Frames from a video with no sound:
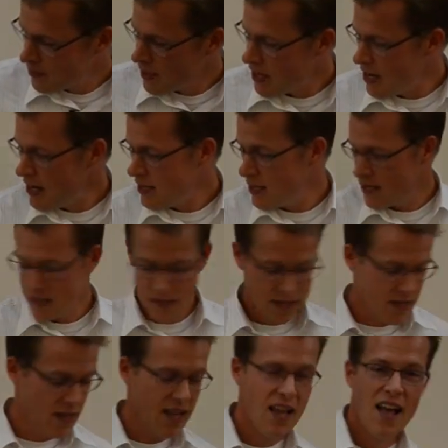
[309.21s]
is
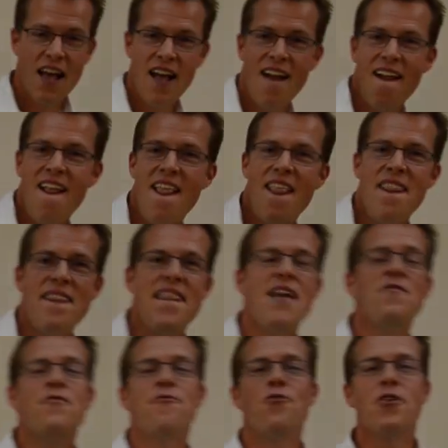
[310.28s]

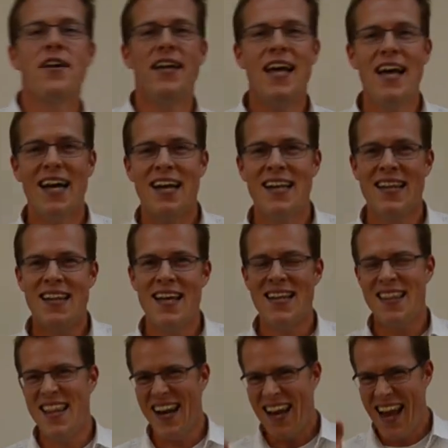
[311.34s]
never forget that
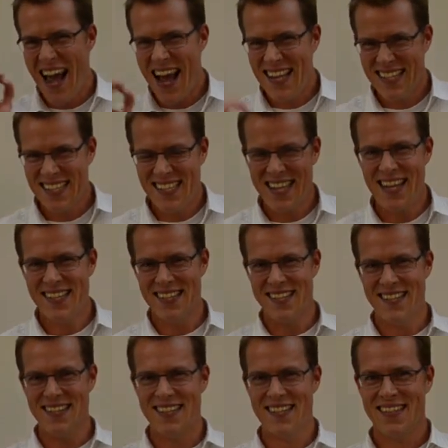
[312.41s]
the last
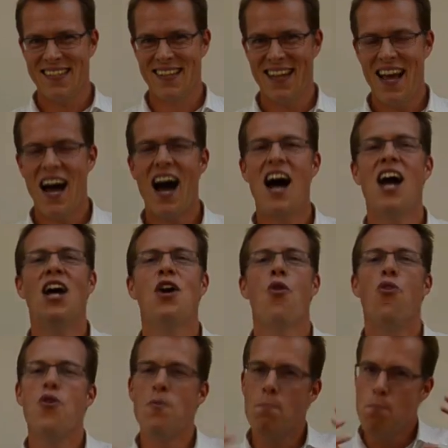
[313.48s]
sentences are
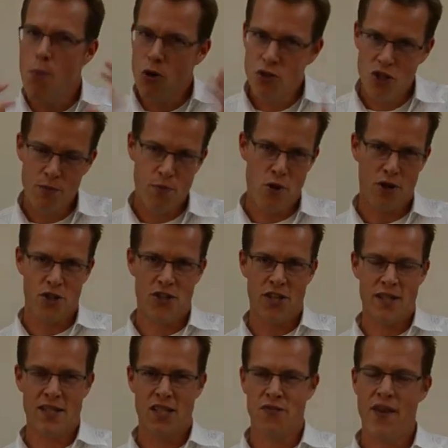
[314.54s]
the most important
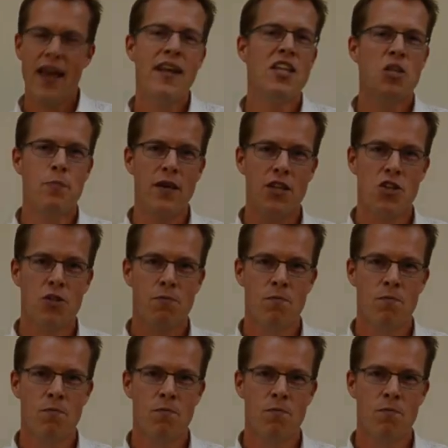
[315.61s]
sentences of any speech,